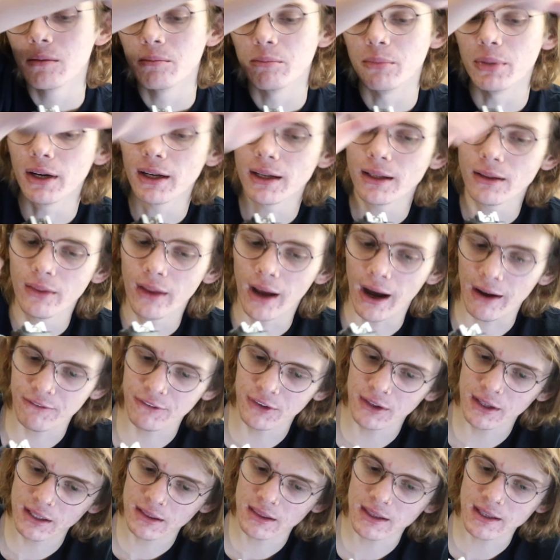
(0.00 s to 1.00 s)
But I
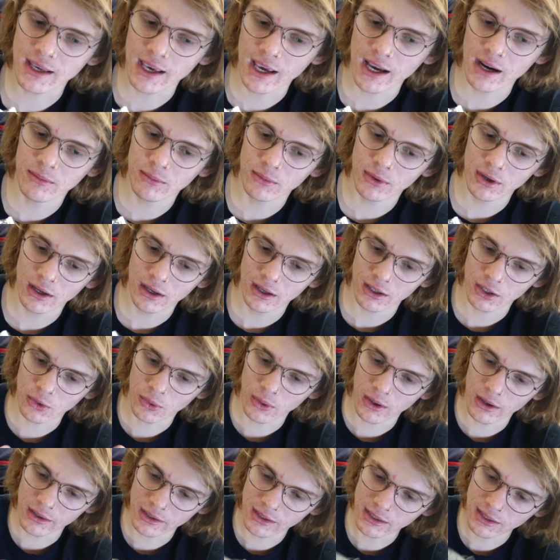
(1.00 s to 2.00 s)
feel like the camera
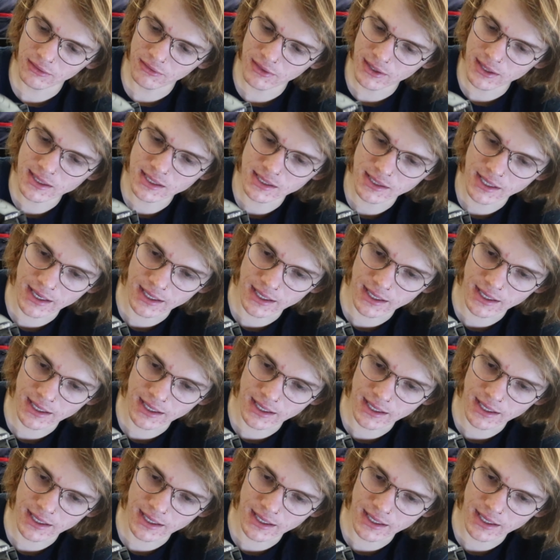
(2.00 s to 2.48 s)
quality of this,